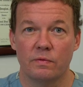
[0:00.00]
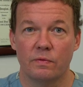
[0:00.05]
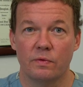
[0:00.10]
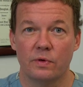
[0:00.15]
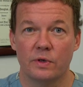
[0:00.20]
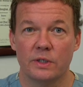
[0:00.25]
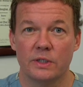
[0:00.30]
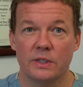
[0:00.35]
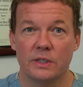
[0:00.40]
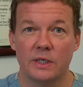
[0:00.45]

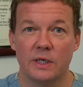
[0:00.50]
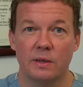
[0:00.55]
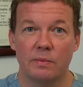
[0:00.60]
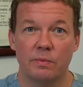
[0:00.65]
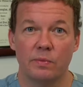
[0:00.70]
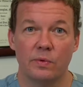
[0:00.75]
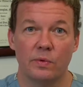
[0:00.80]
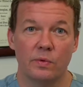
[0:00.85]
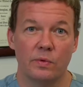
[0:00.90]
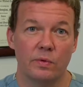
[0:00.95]
For
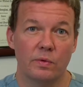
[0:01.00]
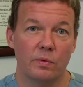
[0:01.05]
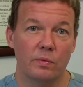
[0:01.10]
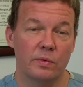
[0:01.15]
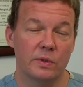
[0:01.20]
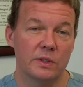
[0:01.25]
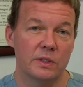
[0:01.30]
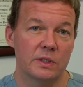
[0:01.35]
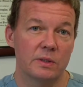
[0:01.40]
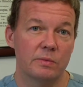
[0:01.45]
example,
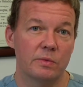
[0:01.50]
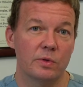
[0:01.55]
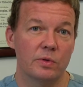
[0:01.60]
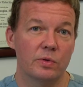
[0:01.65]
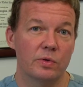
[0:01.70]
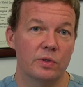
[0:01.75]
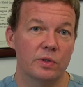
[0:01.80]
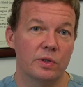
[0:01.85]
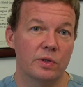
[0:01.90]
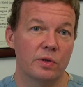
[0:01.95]
when
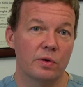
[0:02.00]
someone looks